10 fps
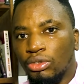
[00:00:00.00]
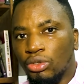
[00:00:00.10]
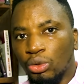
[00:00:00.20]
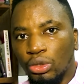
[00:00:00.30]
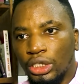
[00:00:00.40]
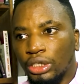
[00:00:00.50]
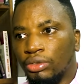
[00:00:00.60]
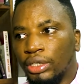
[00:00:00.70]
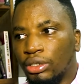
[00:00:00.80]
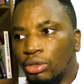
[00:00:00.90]
school
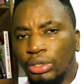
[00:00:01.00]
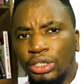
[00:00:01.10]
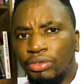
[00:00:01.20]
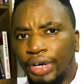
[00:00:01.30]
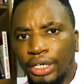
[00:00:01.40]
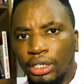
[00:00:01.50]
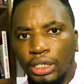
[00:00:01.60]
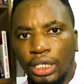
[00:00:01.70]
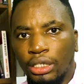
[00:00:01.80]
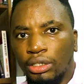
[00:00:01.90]
children who are just regular
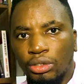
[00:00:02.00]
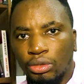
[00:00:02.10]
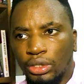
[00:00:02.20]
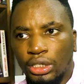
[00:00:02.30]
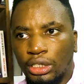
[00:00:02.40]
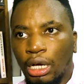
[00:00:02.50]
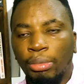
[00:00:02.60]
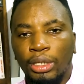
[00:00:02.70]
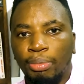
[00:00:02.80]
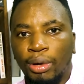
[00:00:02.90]
kids who just
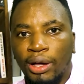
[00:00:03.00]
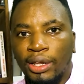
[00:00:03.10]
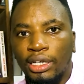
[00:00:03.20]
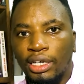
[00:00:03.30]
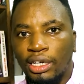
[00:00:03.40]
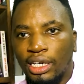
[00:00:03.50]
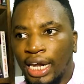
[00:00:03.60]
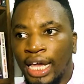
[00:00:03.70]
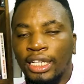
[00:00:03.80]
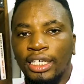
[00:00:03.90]
stumble upon an
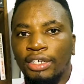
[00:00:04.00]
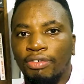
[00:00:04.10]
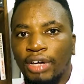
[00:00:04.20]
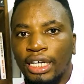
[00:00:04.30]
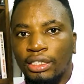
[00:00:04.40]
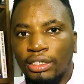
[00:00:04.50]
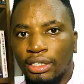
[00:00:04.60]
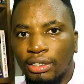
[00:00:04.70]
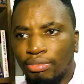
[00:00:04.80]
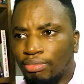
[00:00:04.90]
alien device
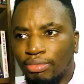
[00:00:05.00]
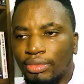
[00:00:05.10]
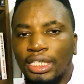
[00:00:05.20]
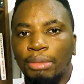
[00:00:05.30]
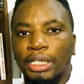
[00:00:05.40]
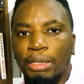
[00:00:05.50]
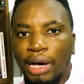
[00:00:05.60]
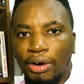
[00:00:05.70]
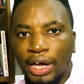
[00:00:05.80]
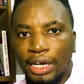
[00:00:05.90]
seemingly
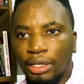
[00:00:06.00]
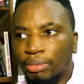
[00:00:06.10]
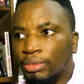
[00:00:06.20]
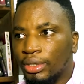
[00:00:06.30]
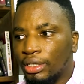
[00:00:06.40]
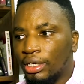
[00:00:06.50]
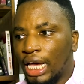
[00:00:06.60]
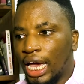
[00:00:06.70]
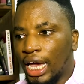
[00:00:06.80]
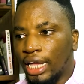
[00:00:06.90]
by random
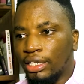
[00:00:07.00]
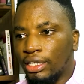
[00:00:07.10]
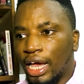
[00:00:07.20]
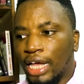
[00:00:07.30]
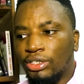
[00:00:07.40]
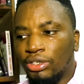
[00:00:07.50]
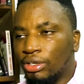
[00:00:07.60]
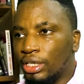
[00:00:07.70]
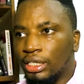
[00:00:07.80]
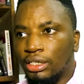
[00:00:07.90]
and enter
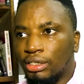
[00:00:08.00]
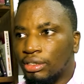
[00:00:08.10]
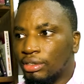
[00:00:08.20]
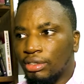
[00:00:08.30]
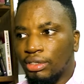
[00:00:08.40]
this